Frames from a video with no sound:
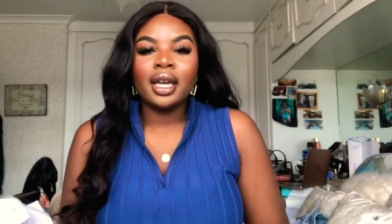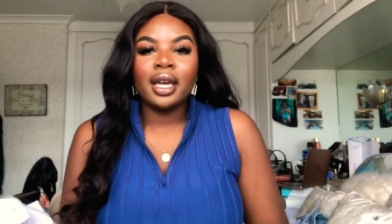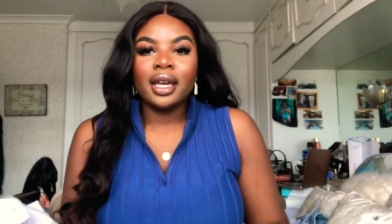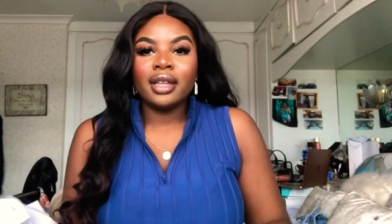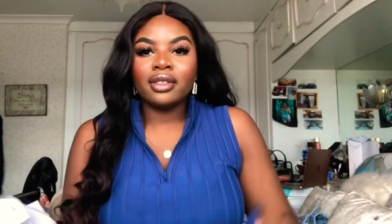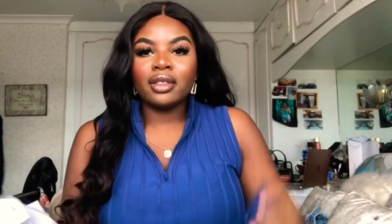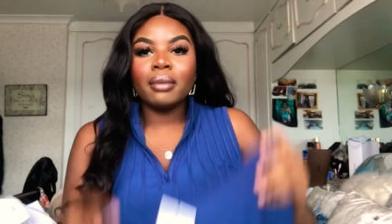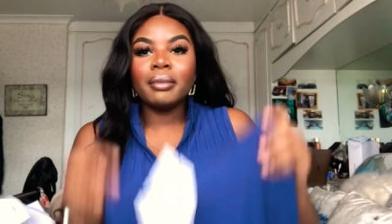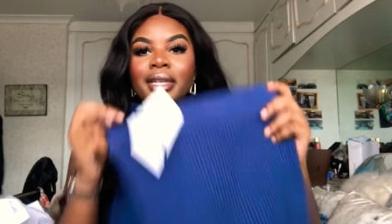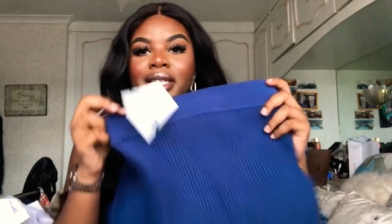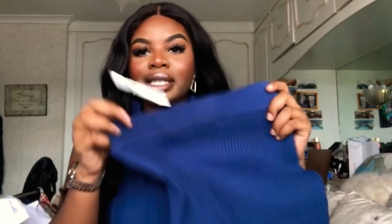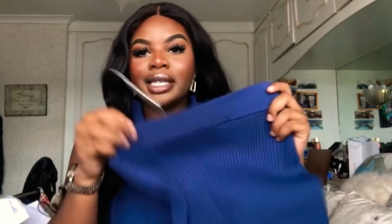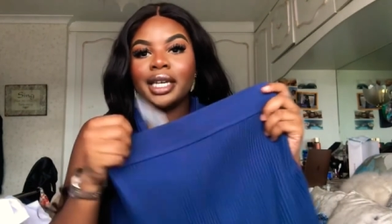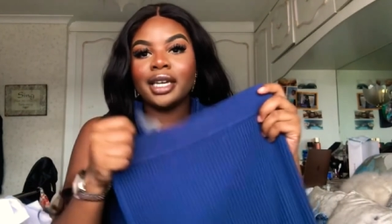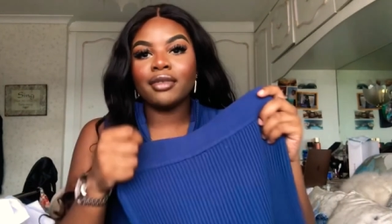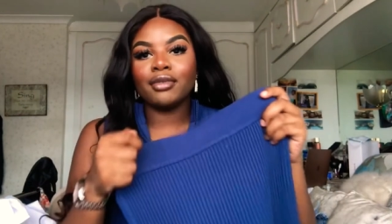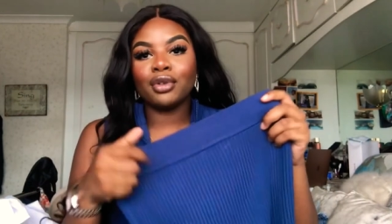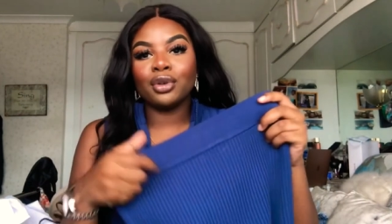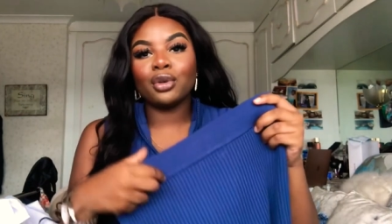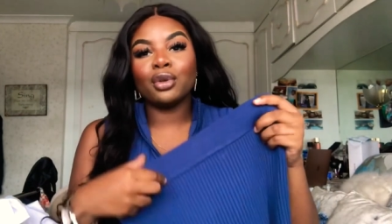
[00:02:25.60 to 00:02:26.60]
the
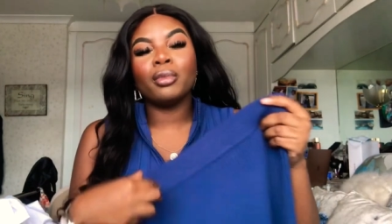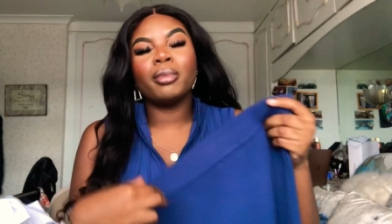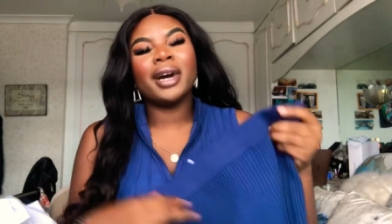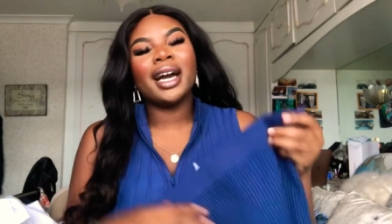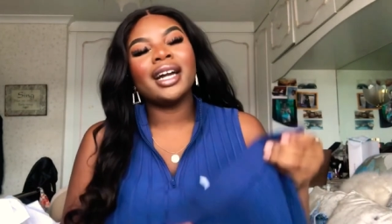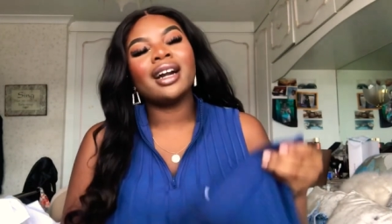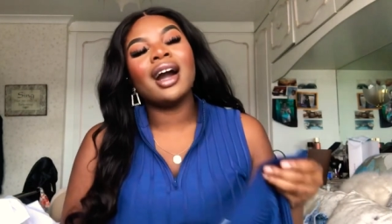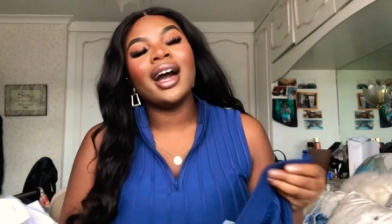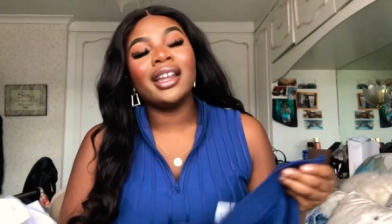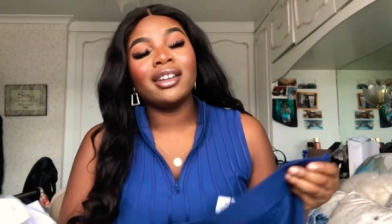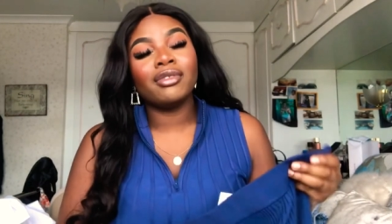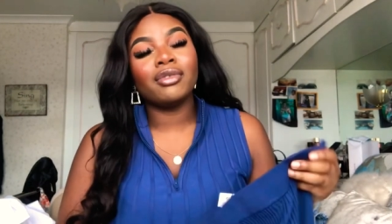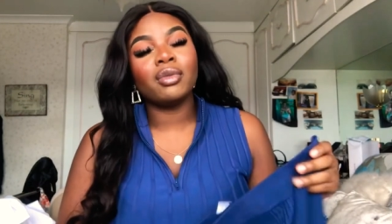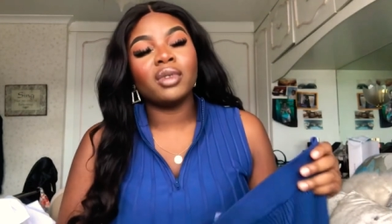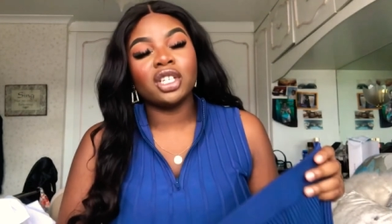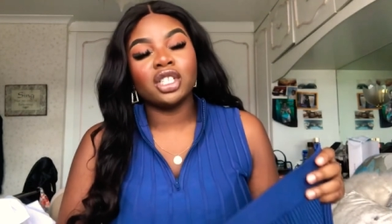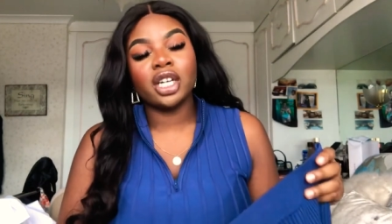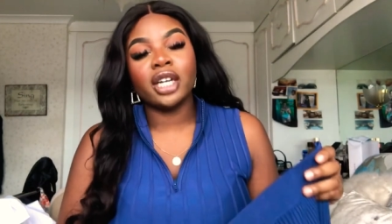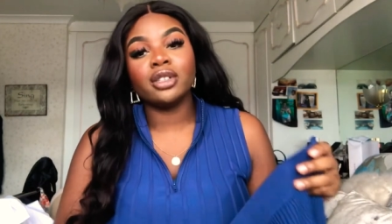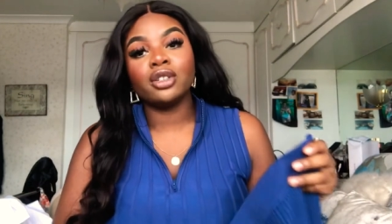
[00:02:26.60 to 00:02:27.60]
material but I kind of wish
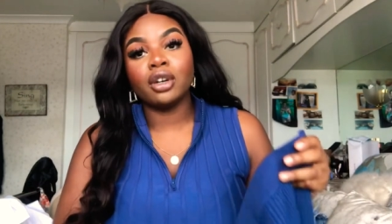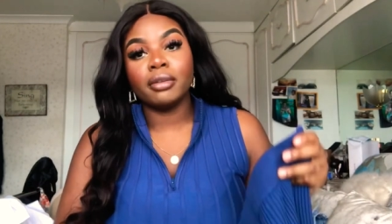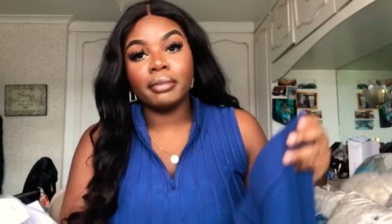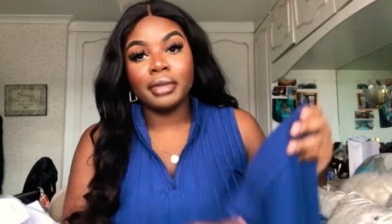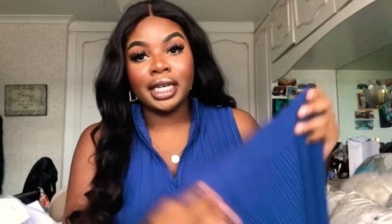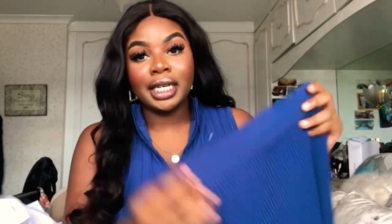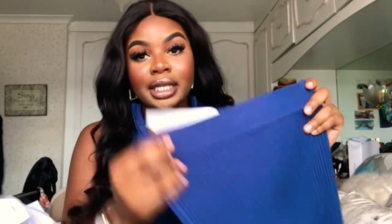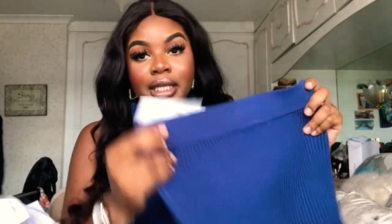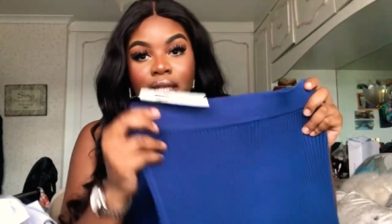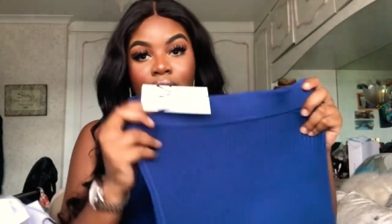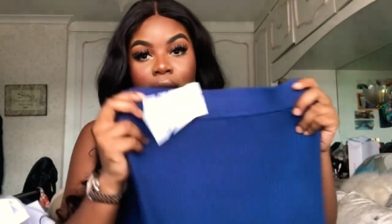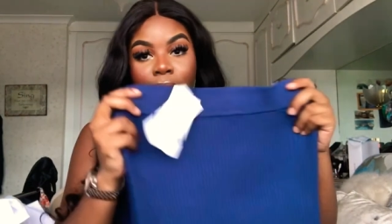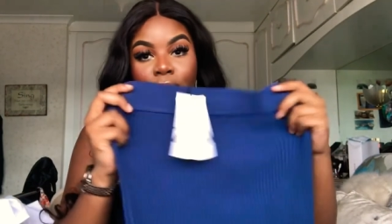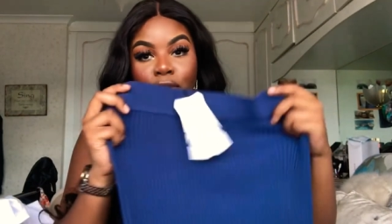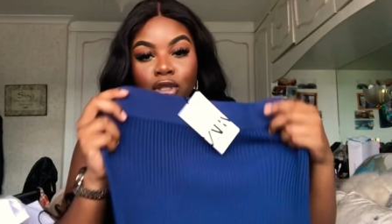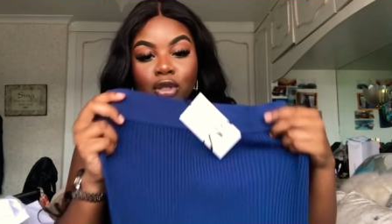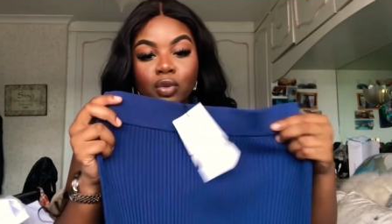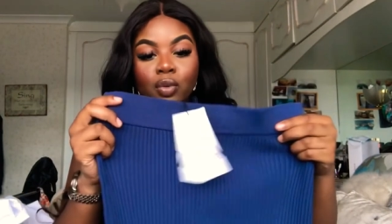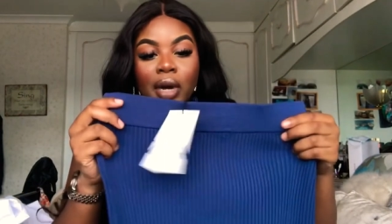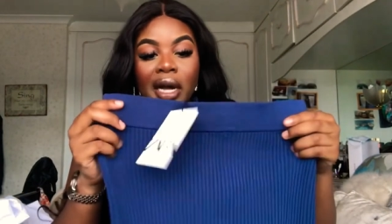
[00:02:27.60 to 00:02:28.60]
I got a medium
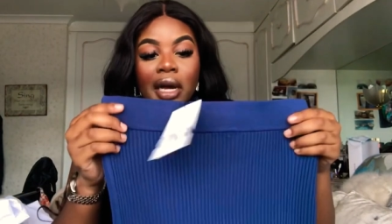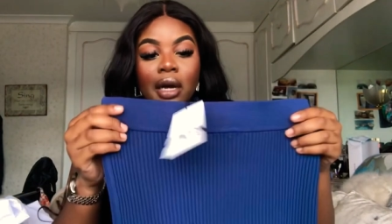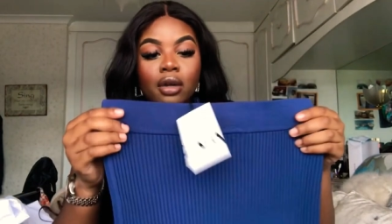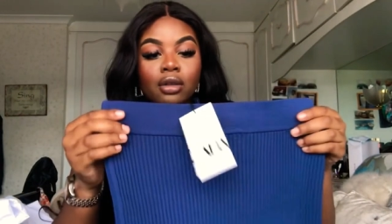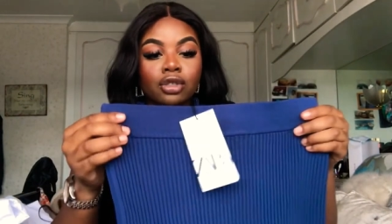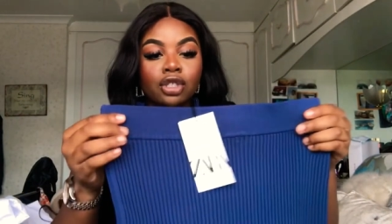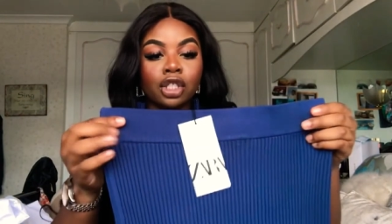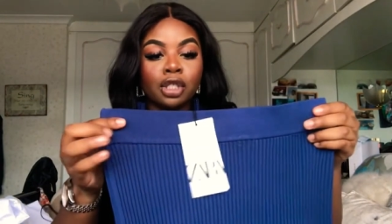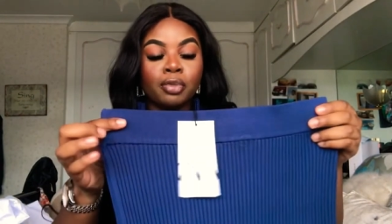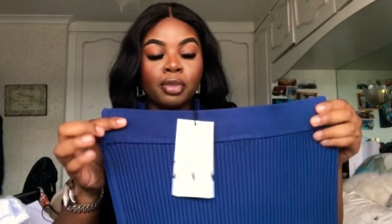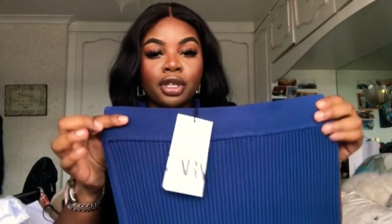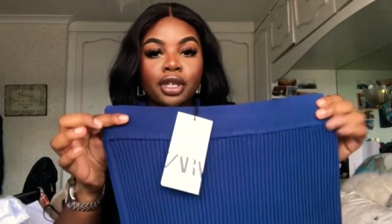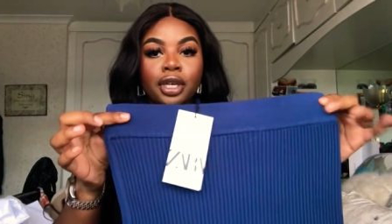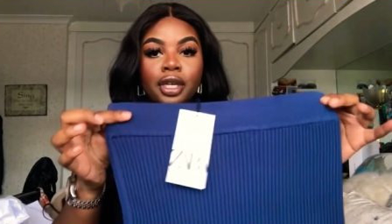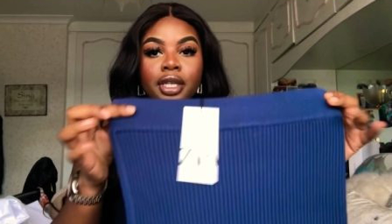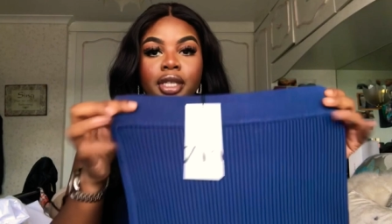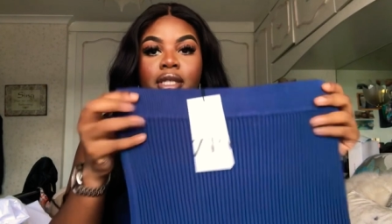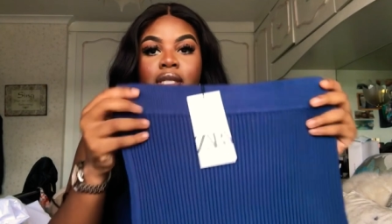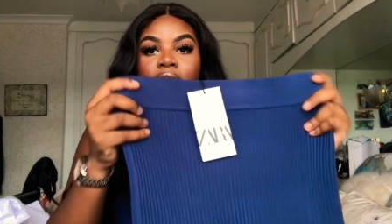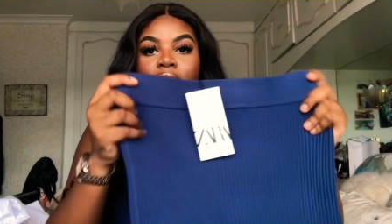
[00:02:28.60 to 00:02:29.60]
as well just
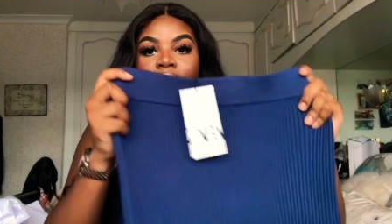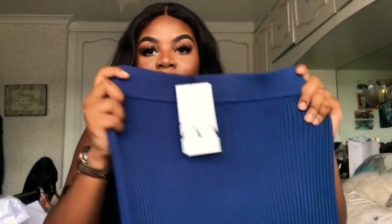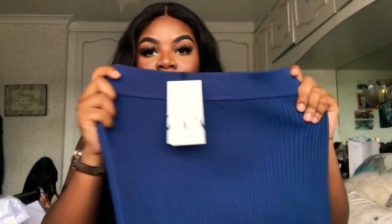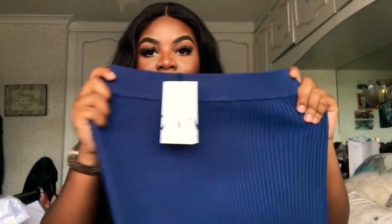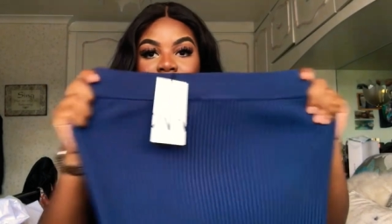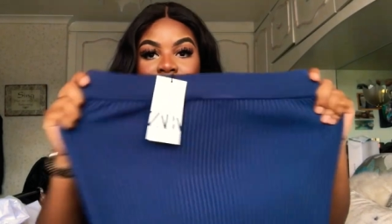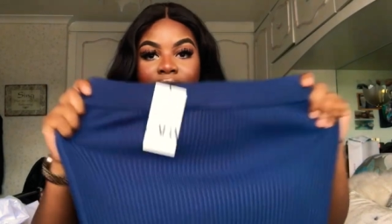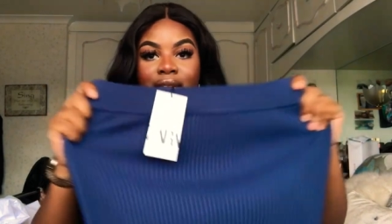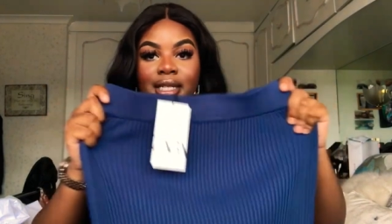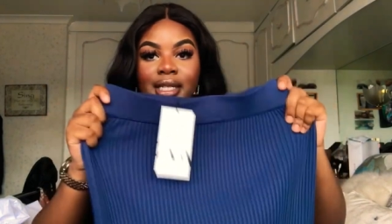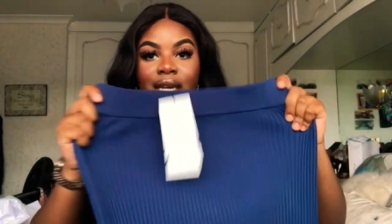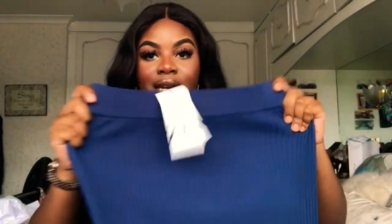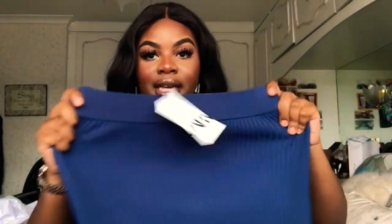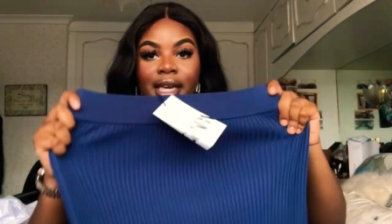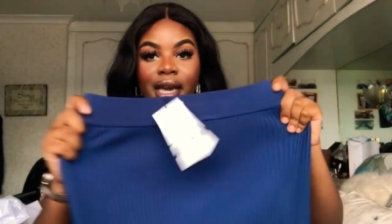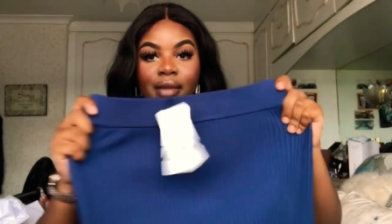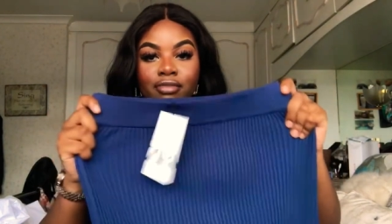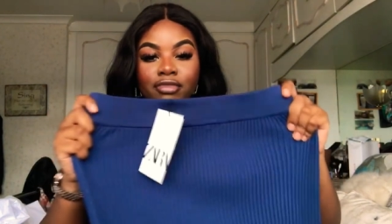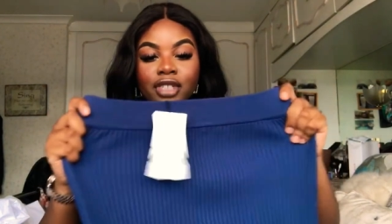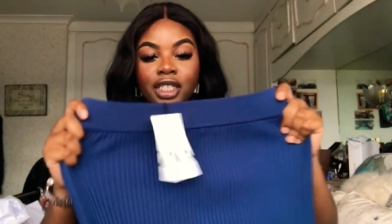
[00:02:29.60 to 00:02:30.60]
because it is
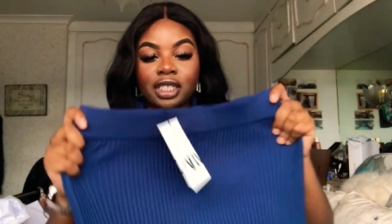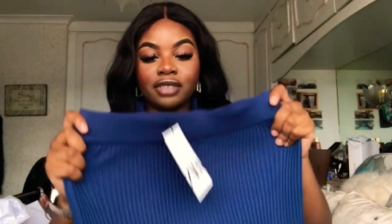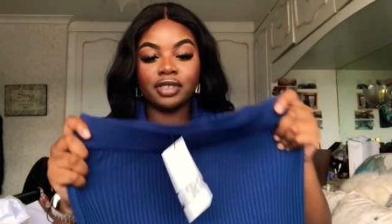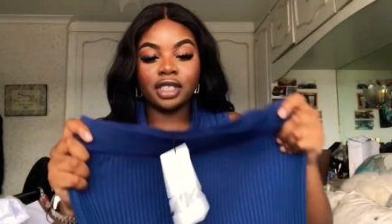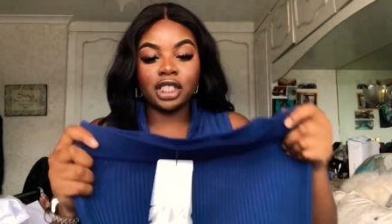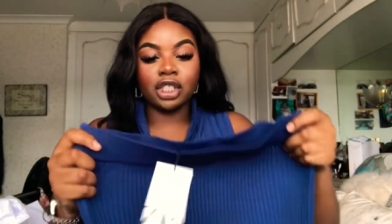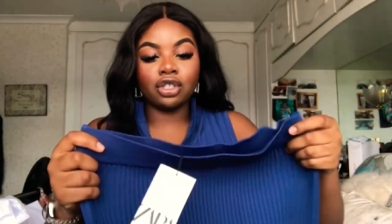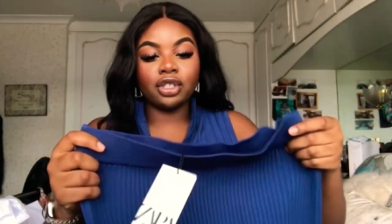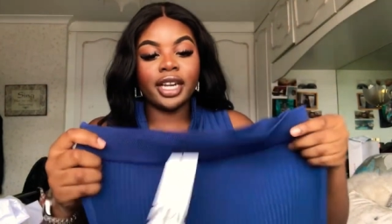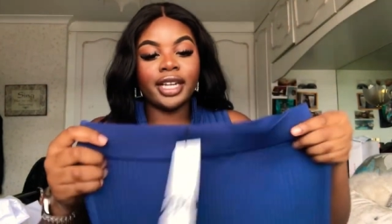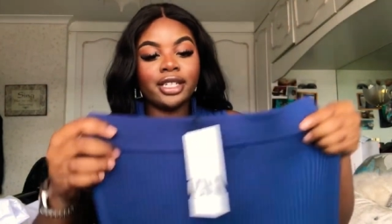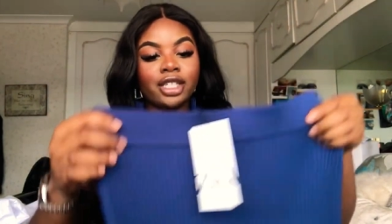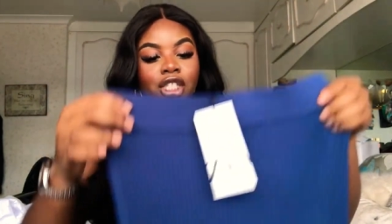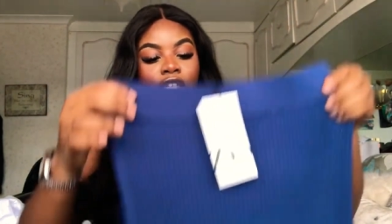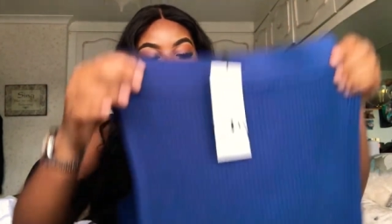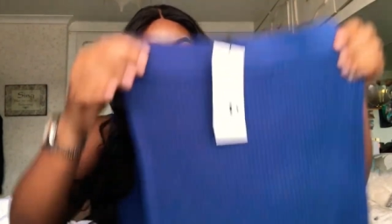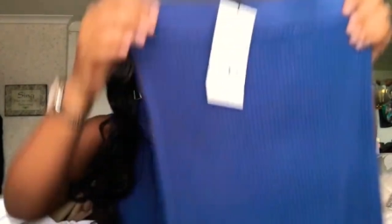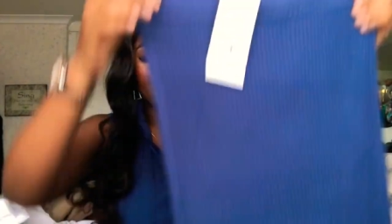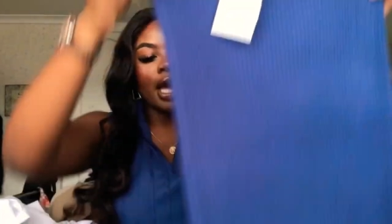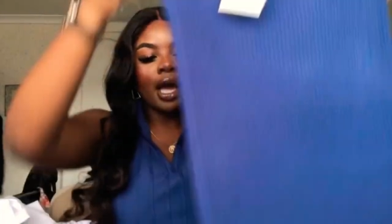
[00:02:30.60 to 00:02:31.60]
again really really stretchy